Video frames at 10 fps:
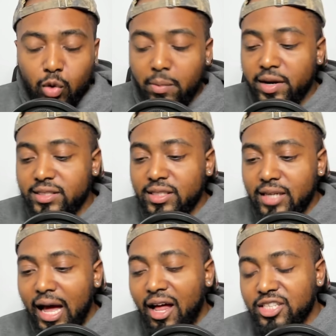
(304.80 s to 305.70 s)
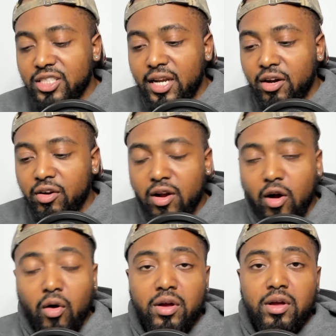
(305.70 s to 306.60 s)
woman is acknowledging that,
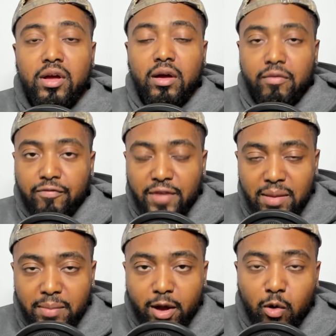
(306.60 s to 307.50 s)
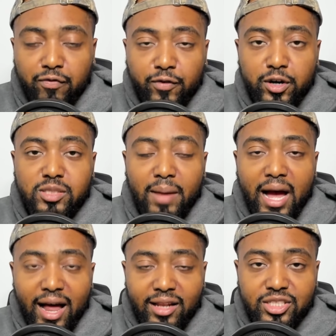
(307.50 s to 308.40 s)
no, female refers to
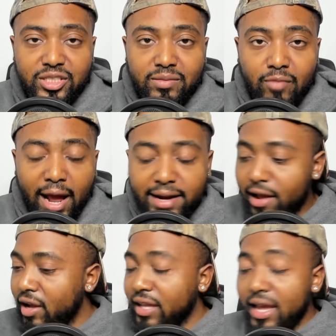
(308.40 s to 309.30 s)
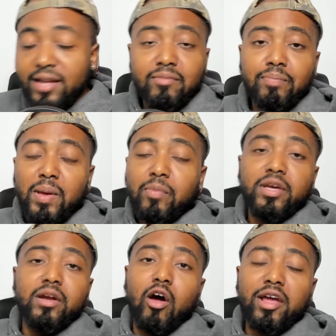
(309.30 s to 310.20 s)
biology, right? Now, again, people
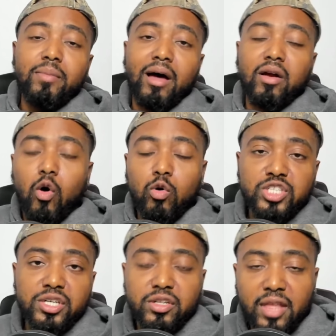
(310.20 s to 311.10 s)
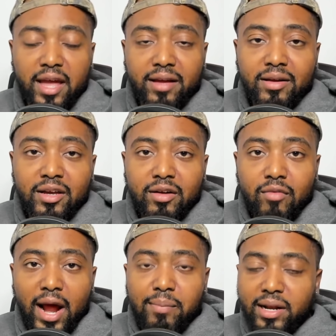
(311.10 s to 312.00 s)
can argue about the whole gender thing,
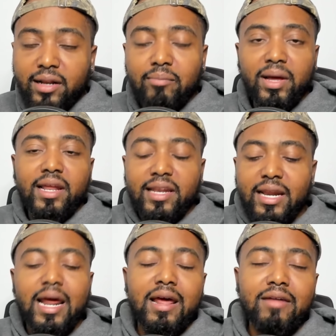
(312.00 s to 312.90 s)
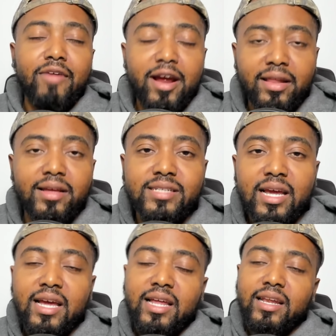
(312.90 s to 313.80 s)
right? But at the very least,
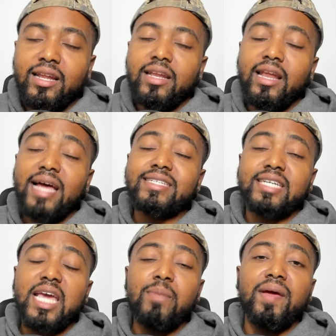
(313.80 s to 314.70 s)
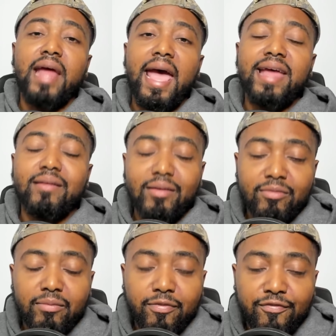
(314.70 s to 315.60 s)
let's keep it at
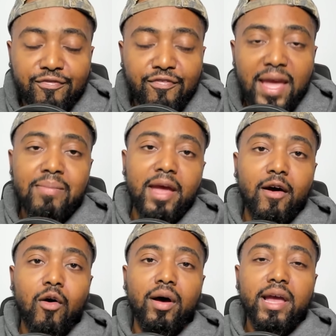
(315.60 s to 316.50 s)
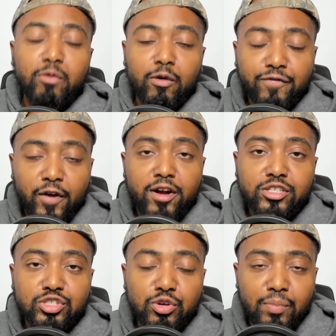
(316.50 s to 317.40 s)
female
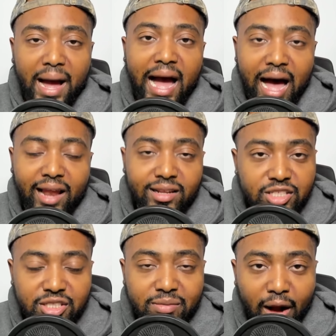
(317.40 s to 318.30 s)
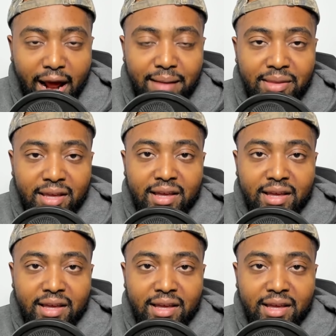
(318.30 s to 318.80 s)
refers to biology, right?